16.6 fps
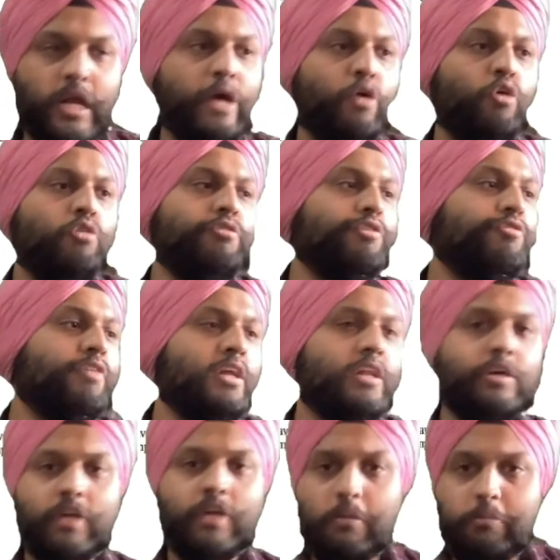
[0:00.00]
I always feel
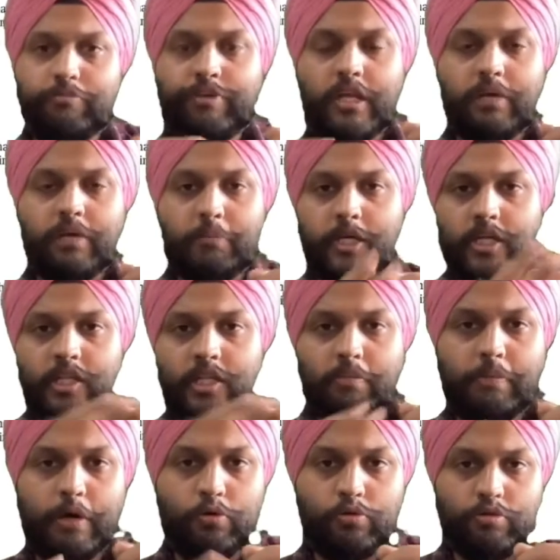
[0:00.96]
that when I'm cutting the
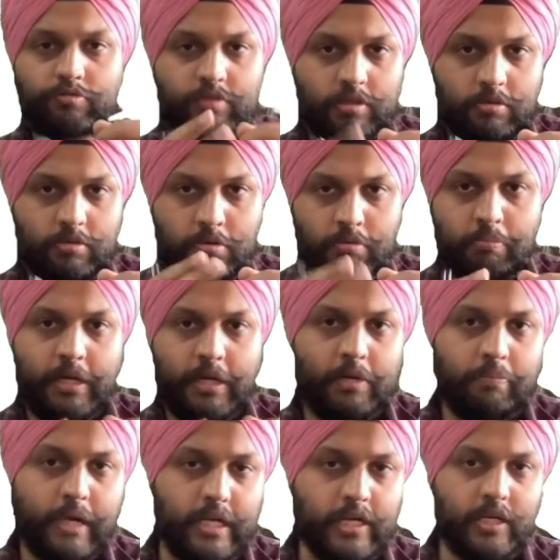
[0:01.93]
pouch of the
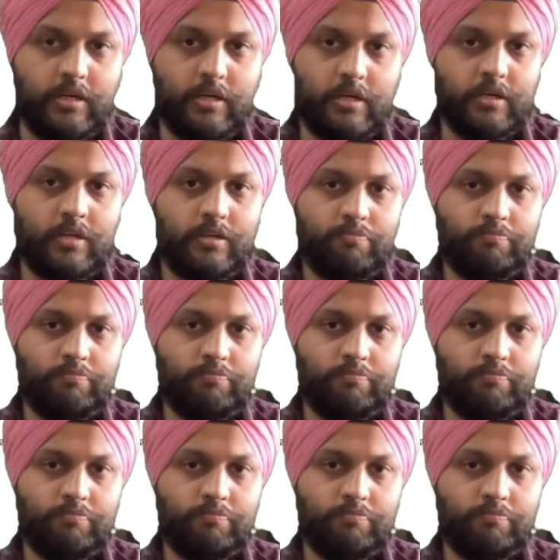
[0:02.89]
milk packet,